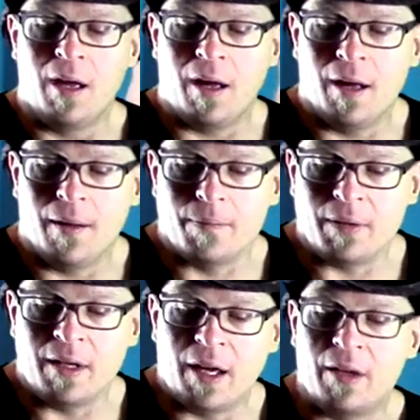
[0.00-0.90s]

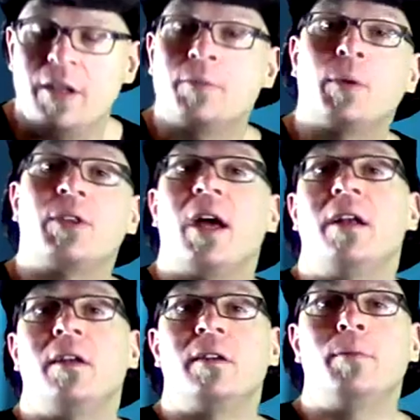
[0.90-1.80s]
Um, and now that he's put that
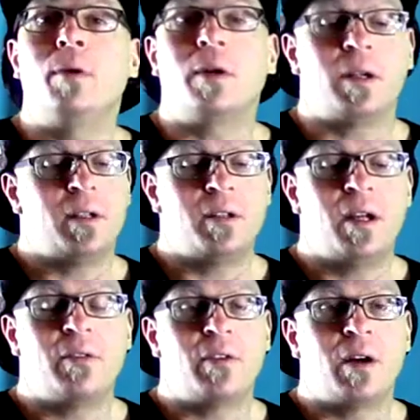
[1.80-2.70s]
in his book, that's
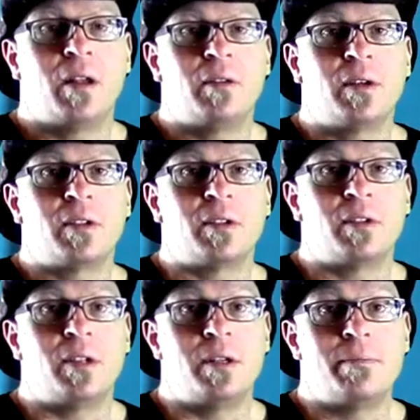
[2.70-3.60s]
there for all of us to
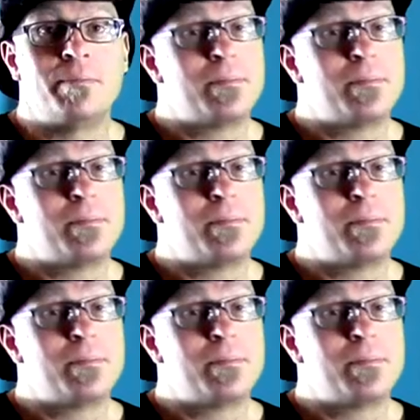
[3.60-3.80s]
see.